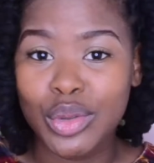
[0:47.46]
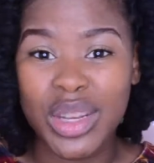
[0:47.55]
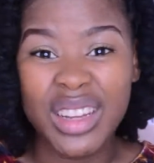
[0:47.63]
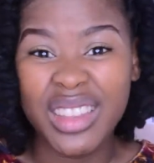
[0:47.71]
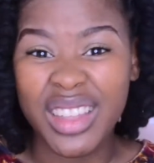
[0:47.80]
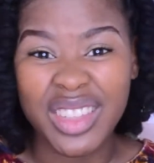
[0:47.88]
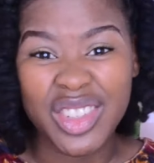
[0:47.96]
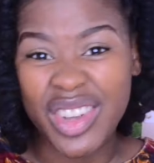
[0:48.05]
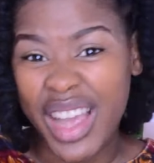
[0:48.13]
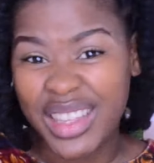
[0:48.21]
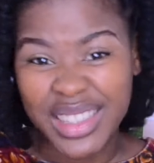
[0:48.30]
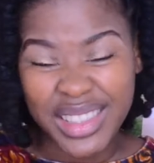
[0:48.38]
anything that you
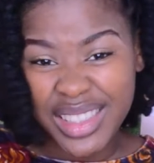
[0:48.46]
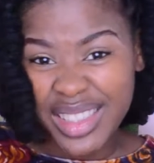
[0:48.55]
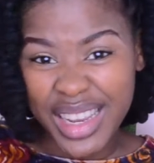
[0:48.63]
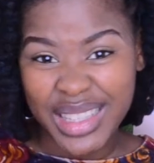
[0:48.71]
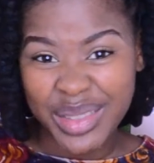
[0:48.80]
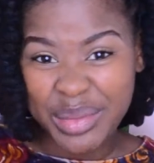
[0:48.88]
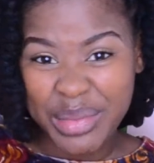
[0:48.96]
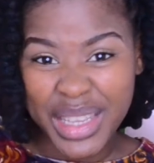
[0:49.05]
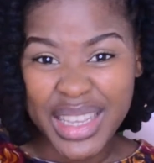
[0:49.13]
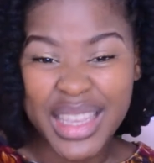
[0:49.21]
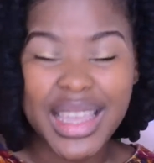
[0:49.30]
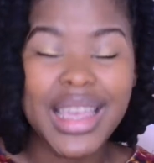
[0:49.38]
guys can suggest for
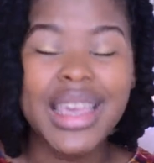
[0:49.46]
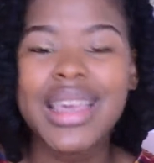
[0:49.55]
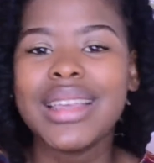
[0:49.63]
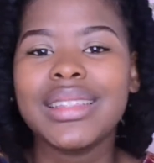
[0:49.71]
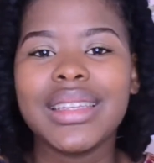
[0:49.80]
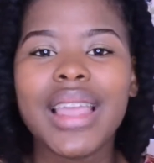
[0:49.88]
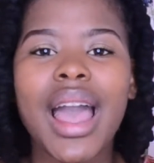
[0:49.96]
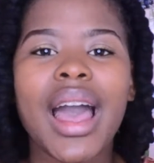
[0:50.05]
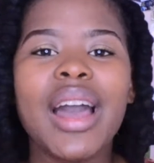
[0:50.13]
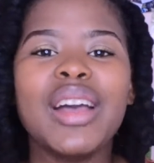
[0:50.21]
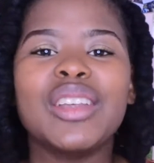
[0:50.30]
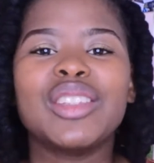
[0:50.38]
me. So yeah,
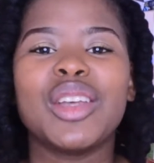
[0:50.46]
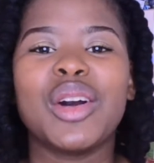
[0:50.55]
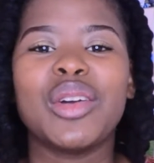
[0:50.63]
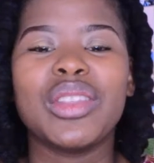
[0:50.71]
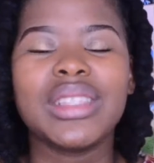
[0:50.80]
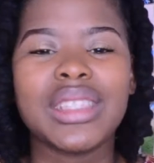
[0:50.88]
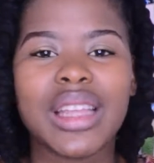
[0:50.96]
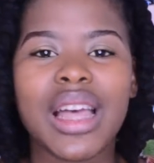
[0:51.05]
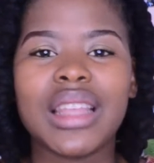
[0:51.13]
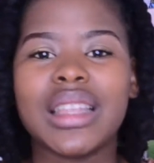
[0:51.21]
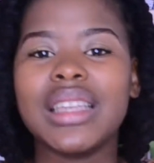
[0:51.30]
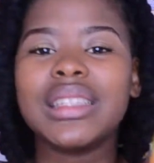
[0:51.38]
so
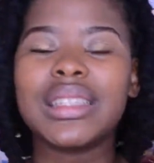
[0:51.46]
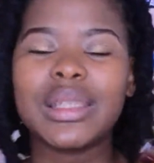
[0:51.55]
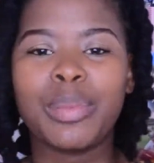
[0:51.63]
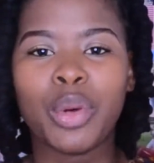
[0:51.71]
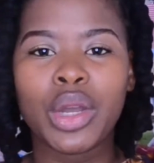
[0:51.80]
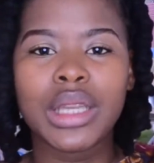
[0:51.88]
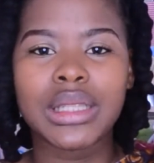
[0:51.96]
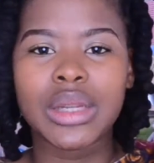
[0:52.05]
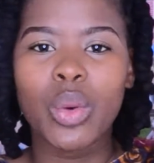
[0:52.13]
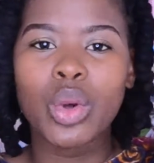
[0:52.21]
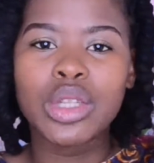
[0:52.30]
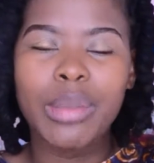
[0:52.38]
this book is an
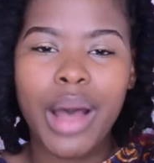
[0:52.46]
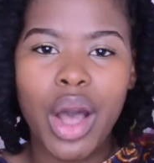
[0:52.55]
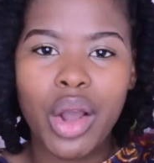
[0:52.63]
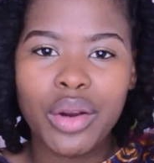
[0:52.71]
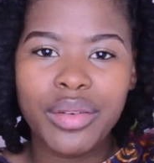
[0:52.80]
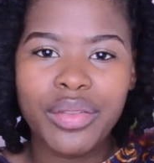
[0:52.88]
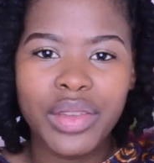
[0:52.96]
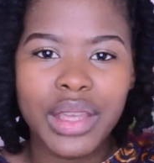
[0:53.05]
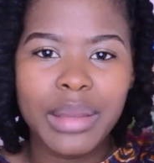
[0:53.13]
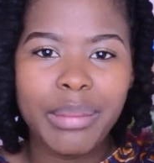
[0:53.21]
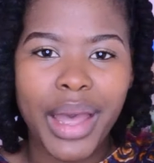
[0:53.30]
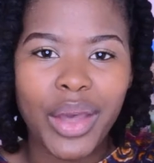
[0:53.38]

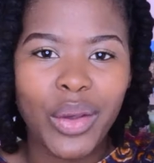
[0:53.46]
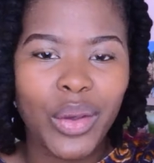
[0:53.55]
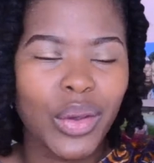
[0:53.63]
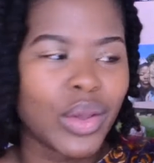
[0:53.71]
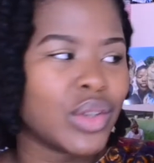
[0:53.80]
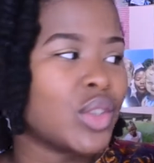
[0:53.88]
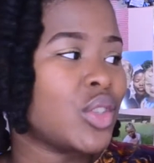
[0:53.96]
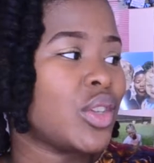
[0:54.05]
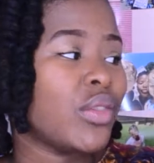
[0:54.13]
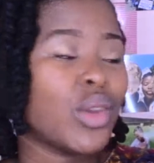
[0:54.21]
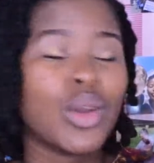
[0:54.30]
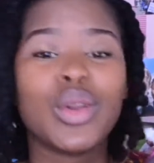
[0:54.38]
autobiography by her.
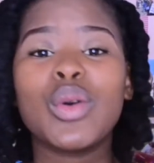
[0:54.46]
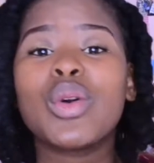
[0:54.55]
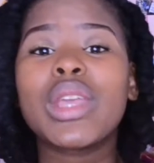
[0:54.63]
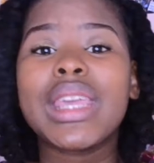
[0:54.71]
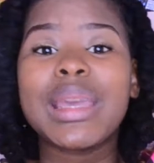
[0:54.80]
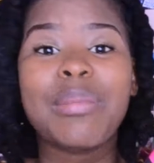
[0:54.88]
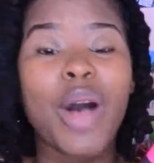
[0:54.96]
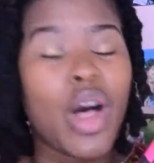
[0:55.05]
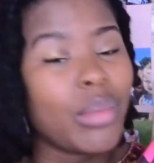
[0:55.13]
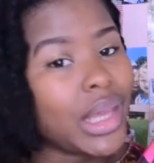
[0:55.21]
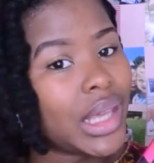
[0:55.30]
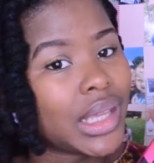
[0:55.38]
If you don't know who Keke
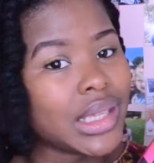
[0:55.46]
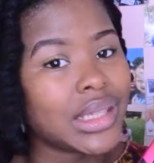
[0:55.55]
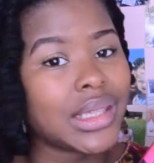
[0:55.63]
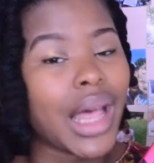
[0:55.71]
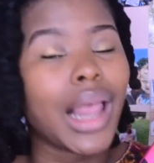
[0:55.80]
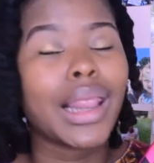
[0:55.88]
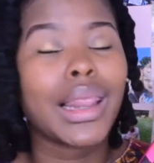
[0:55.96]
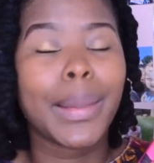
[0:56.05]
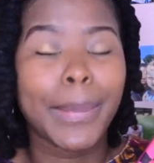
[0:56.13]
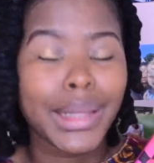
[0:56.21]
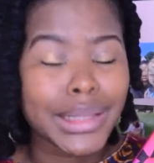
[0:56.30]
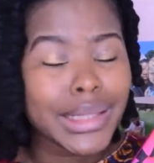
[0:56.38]
Palmer is, let
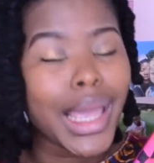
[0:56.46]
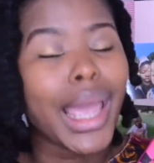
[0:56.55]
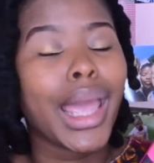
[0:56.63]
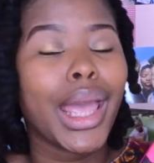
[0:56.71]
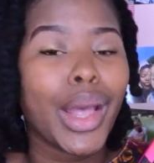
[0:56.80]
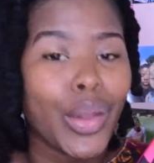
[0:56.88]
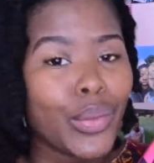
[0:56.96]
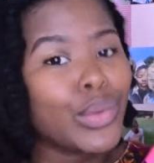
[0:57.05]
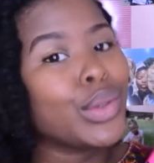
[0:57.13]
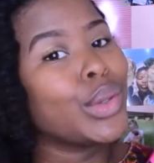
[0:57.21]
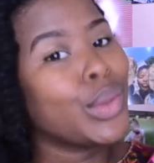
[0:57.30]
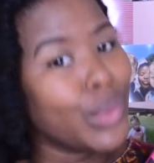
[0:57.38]
me tell
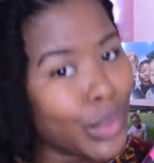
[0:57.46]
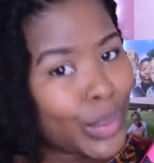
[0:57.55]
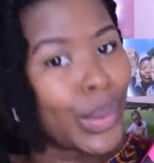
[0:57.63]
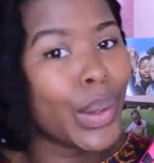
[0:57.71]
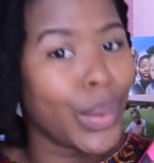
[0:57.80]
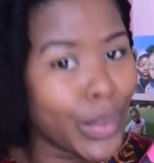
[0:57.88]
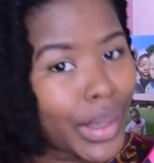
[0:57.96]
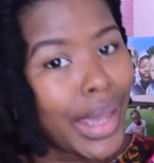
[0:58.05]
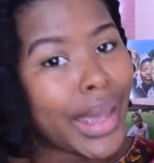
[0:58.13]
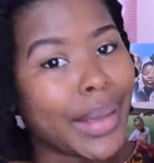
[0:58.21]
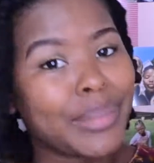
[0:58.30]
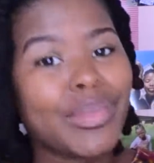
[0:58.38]
you.
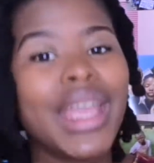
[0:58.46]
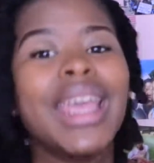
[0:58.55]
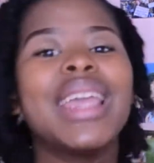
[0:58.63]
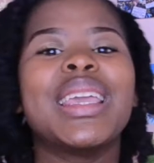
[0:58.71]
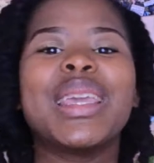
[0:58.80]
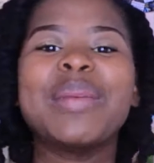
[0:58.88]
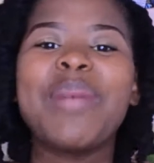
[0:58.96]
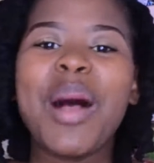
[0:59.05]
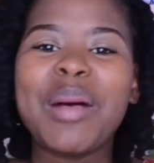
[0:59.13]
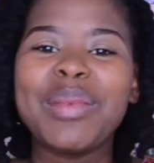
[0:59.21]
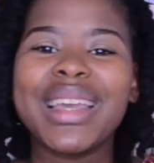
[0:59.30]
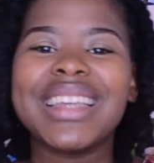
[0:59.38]
Okay, Keke
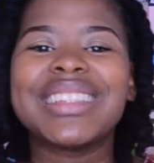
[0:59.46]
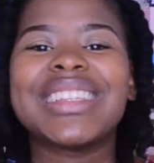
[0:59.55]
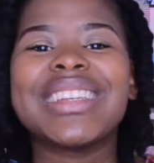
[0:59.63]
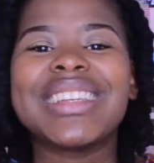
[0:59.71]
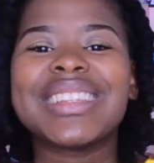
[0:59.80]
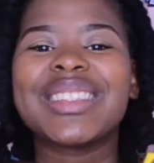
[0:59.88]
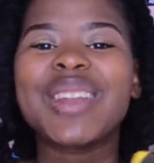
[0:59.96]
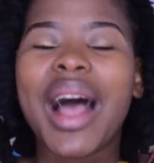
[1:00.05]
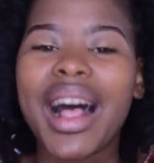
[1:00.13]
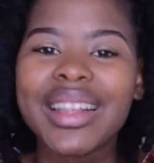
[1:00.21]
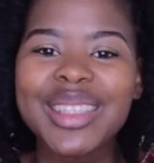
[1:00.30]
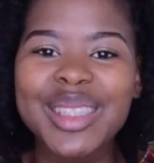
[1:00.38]
Palmer is a
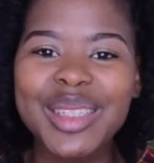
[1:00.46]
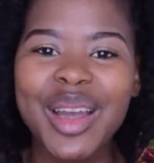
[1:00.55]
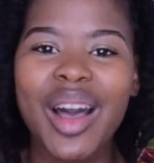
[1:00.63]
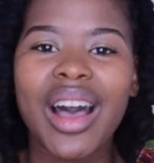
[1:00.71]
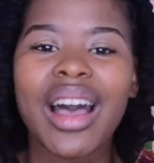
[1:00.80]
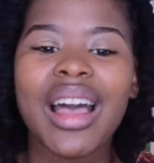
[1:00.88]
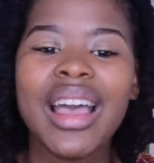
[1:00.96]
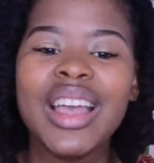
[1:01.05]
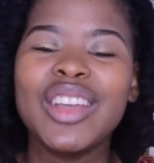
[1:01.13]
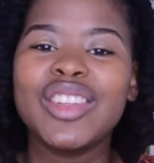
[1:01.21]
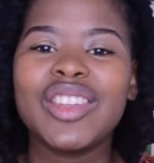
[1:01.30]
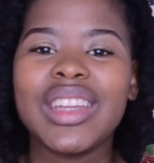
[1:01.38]
child star.
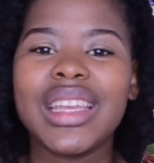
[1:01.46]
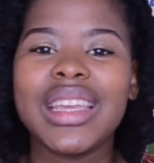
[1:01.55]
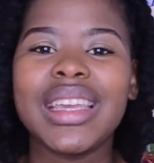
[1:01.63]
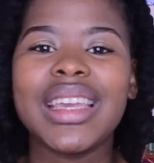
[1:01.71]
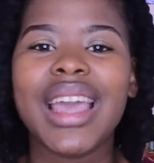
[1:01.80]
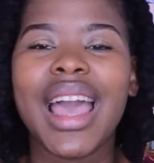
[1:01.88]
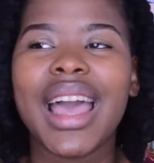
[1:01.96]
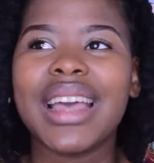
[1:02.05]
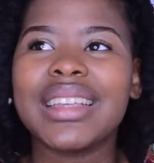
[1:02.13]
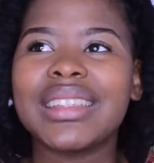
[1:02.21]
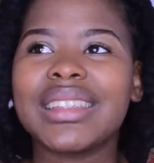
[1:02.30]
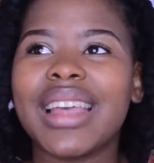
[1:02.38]
She
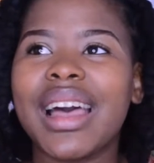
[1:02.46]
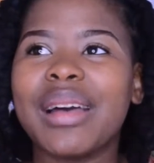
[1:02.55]
has